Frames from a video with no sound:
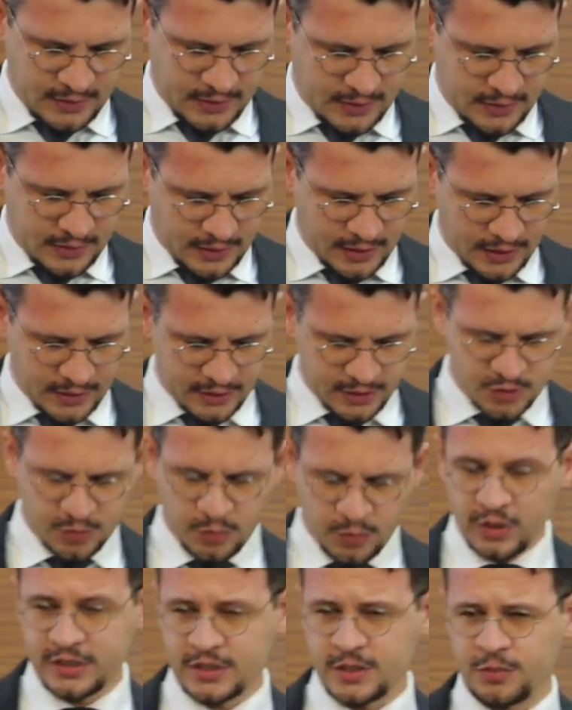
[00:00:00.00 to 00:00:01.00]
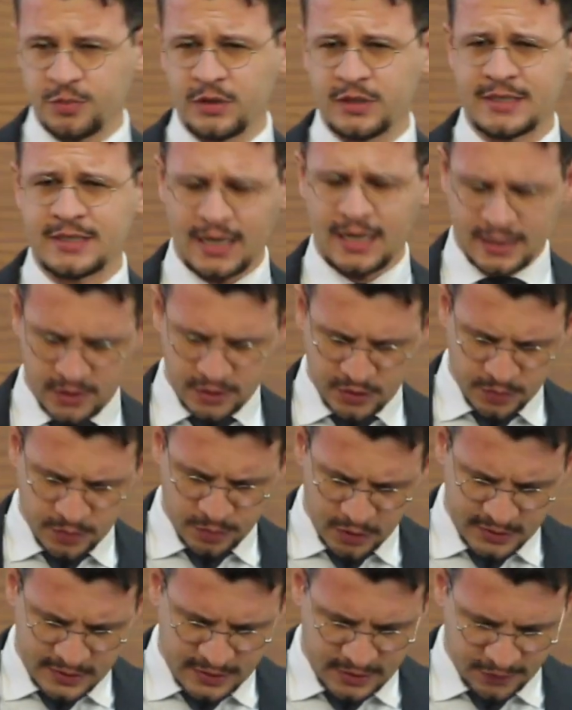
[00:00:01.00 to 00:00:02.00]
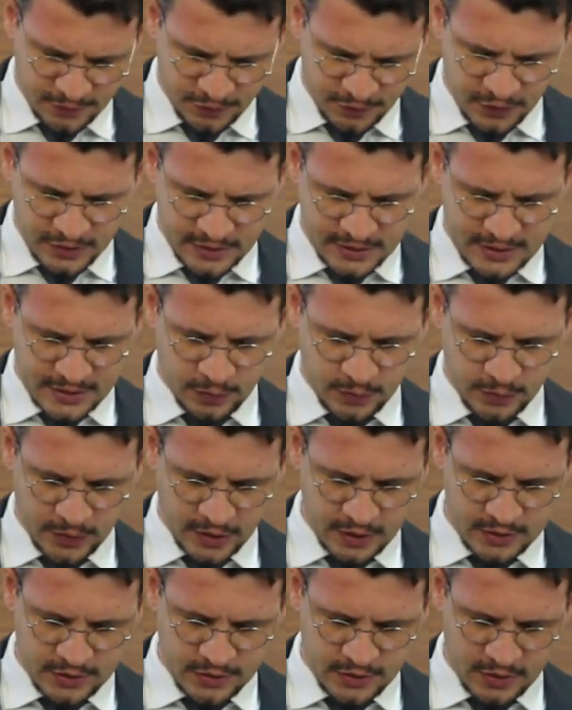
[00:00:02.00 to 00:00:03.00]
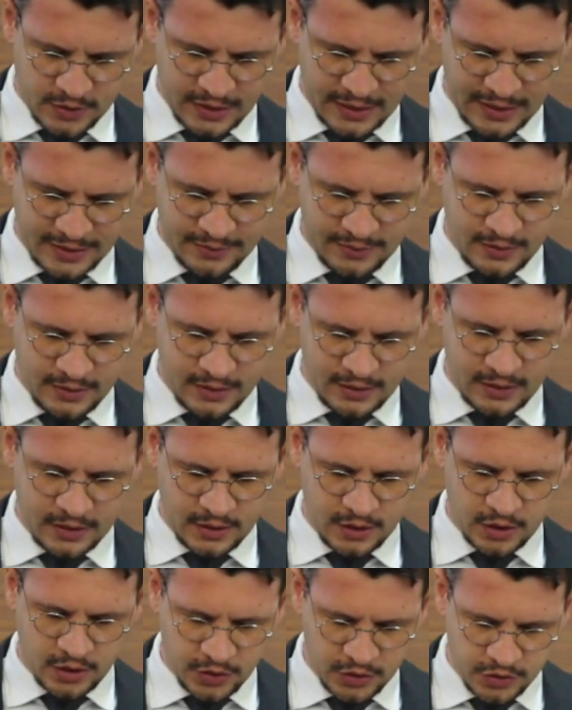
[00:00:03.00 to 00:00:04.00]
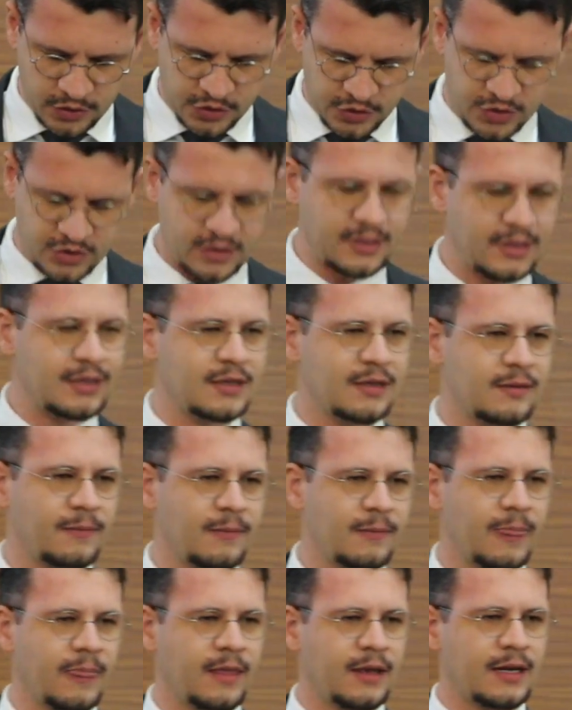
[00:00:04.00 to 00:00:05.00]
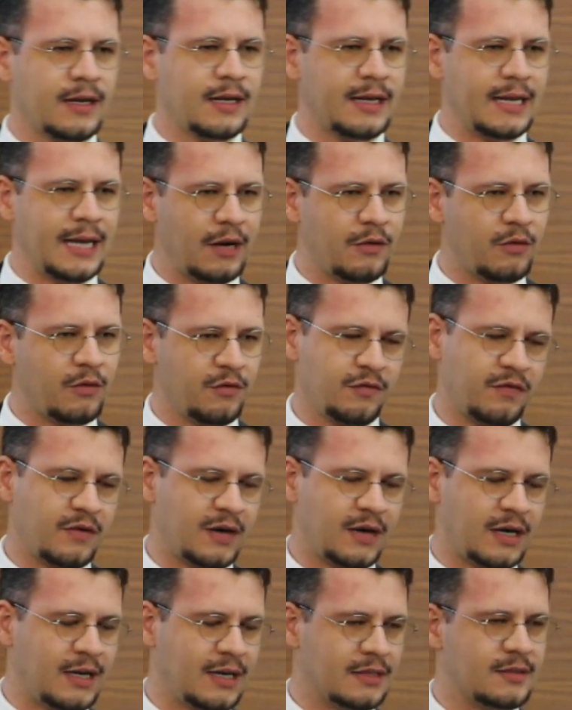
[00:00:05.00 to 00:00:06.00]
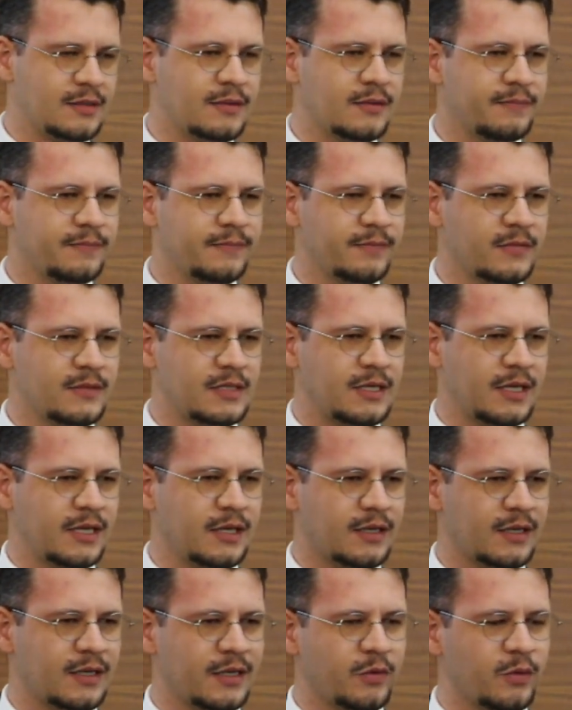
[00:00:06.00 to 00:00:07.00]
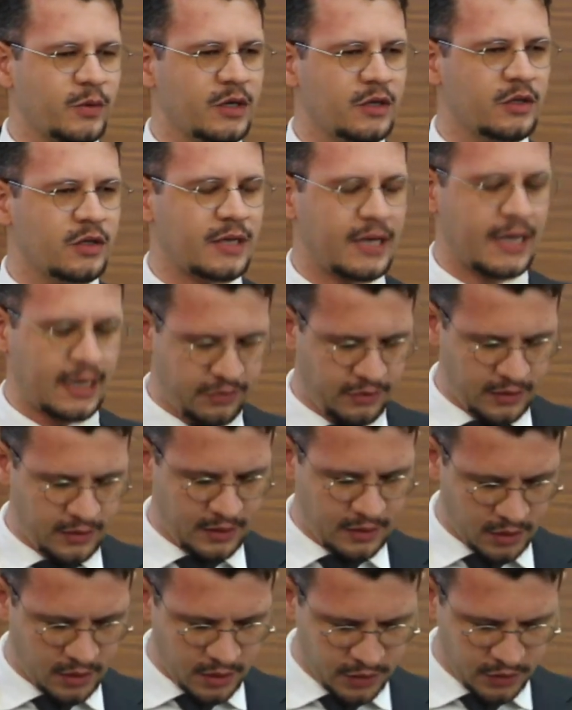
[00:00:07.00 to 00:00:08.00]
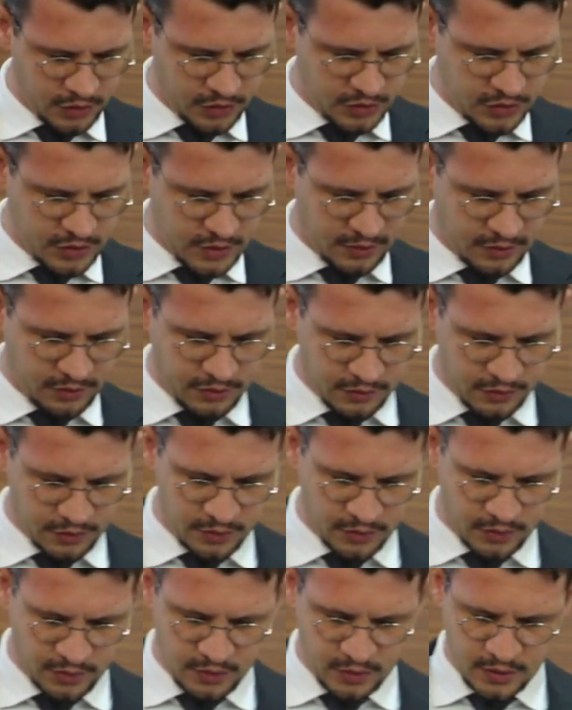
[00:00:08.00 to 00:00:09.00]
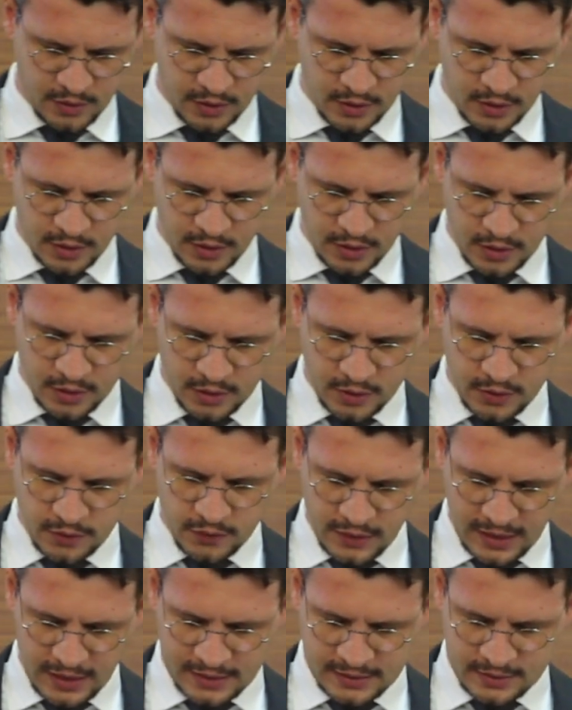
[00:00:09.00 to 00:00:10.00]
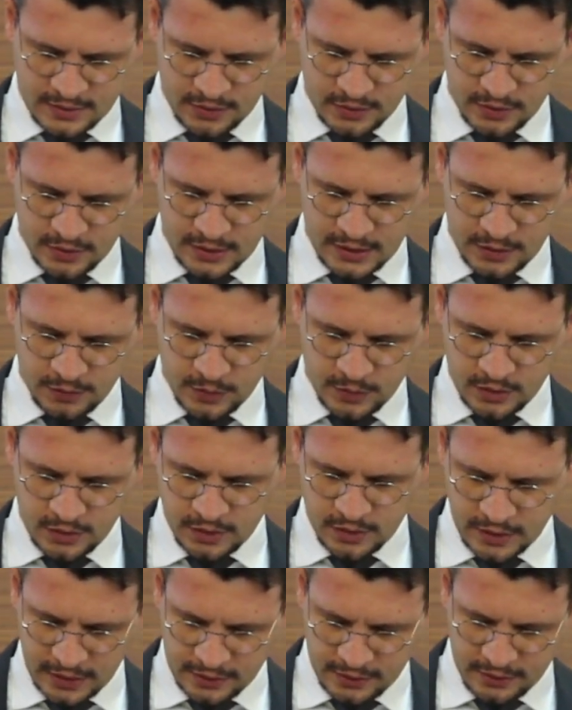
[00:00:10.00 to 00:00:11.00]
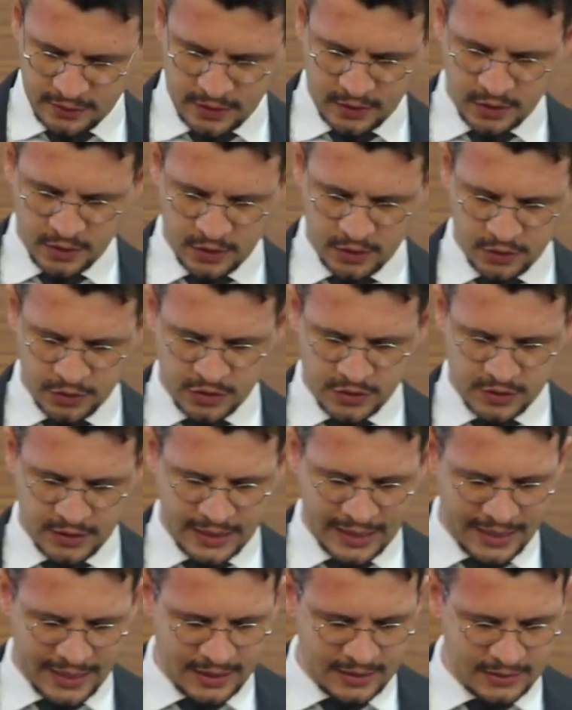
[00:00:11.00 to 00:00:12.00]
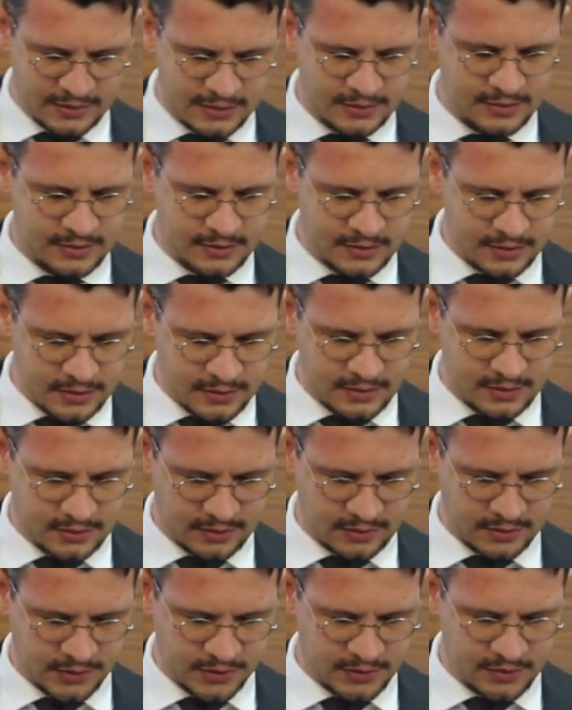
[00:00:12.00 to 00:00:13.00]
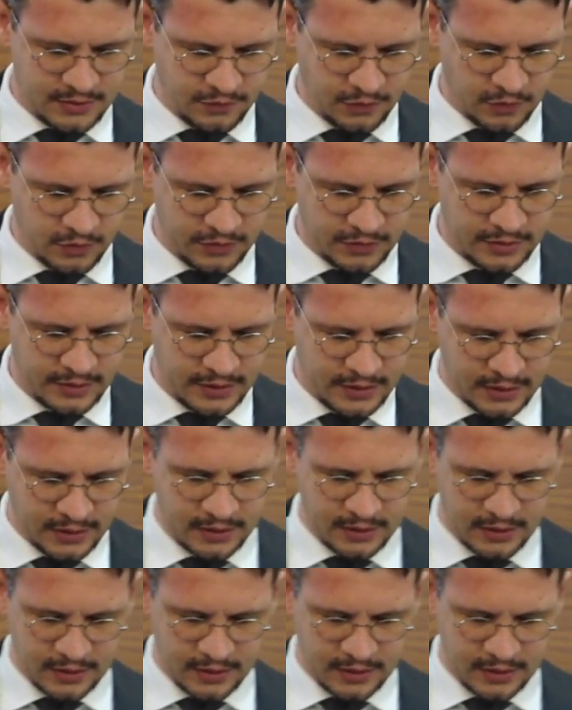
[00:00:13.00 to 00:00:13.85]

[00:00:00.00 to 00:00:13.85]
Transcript: uh, these points are printed out in your bulletin. Firstly, we're going to look at the inclusion clarified. Secondly, we'll look at the inclusion through Christ. Thirdly, we'll look at the inclusion as citizens. Fourthly,